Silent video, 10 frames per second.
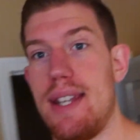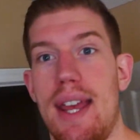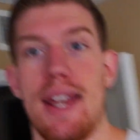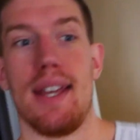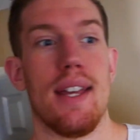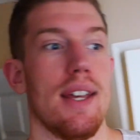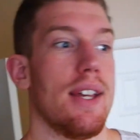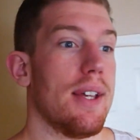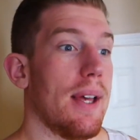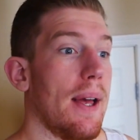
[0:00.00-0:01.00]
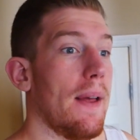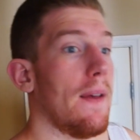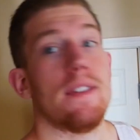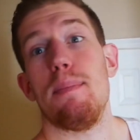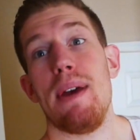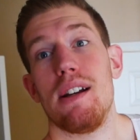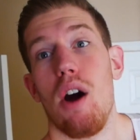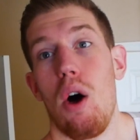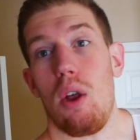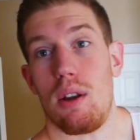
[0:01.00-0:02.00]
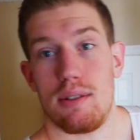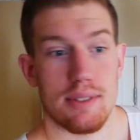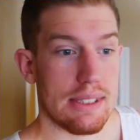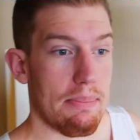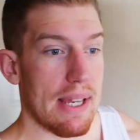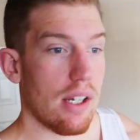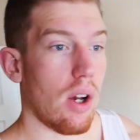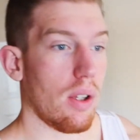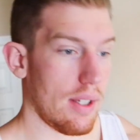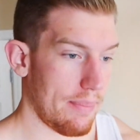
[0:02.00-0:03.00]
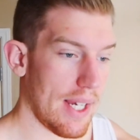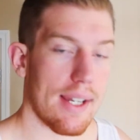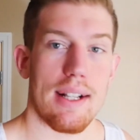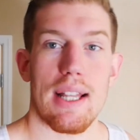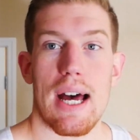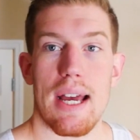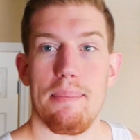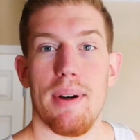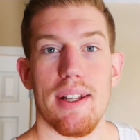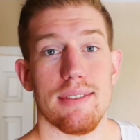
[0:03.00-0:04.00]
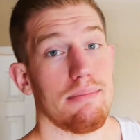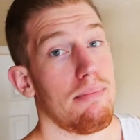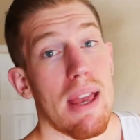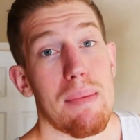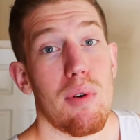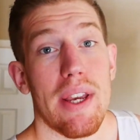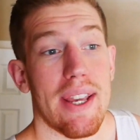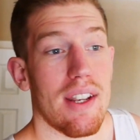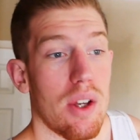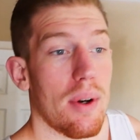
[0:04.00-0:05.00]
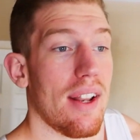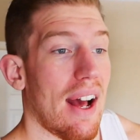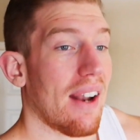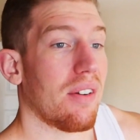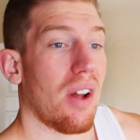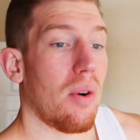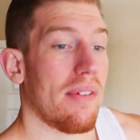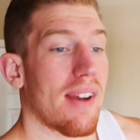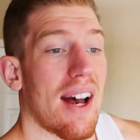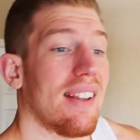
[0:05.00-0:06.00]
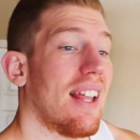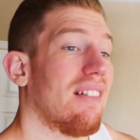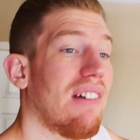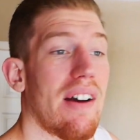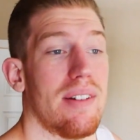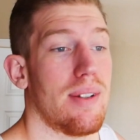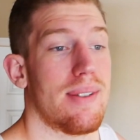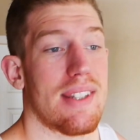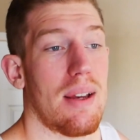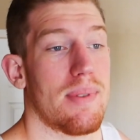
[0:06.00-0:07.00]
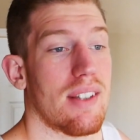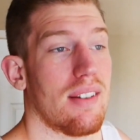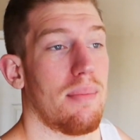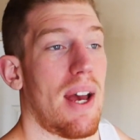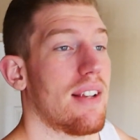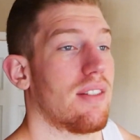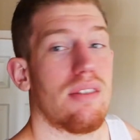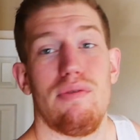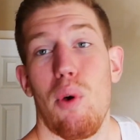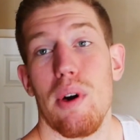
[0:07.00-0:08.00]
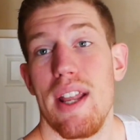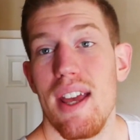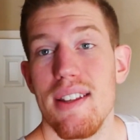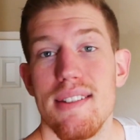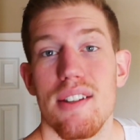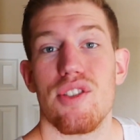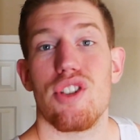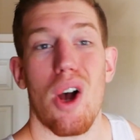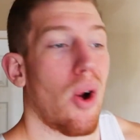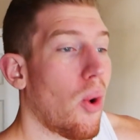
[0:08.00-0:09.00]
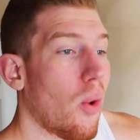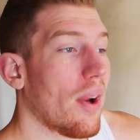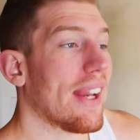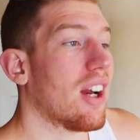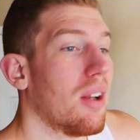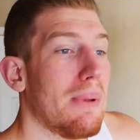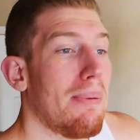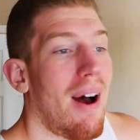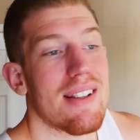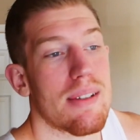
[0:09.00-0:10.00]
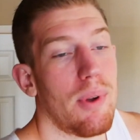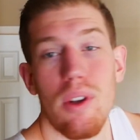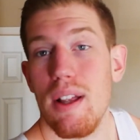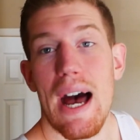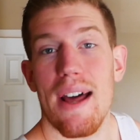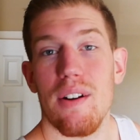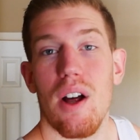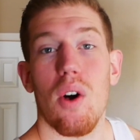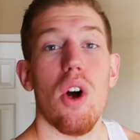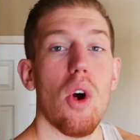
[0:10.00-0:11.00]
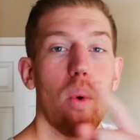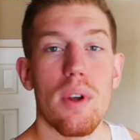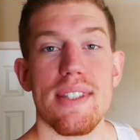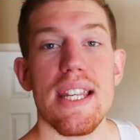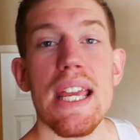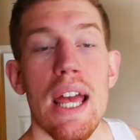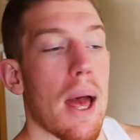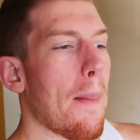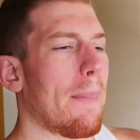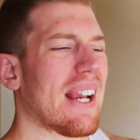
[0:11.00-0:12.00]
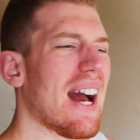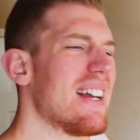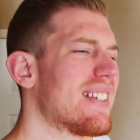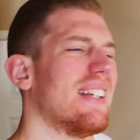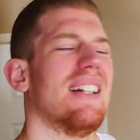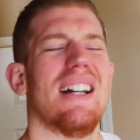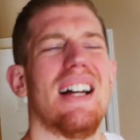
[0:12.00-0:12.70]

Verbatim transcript: Day. It's a big goal. It's a big goal, I'm not gonna lie, but maybe we can do it. I don't know, we've gotten like 500 subs in the past four days, so it could be possible. I don't know, we'll see. But guys,